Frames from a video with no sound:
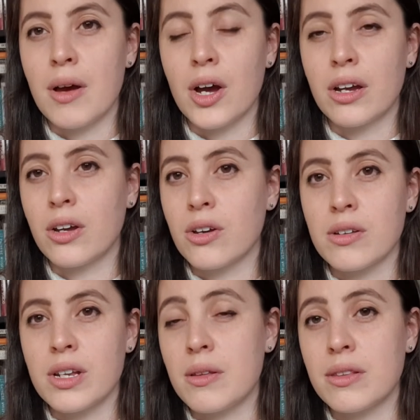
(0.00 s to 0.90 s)
a
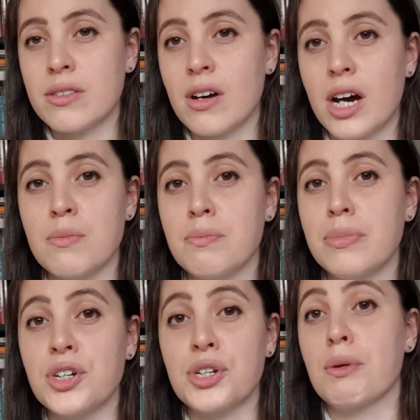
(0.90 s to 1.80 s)
good time
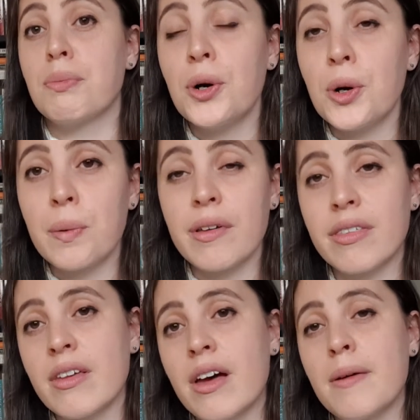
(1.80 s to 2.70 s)
building rapport
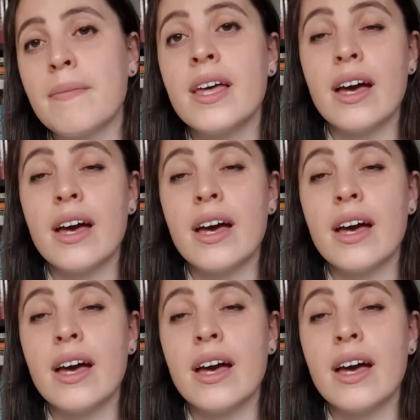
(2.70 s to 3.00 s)
with them,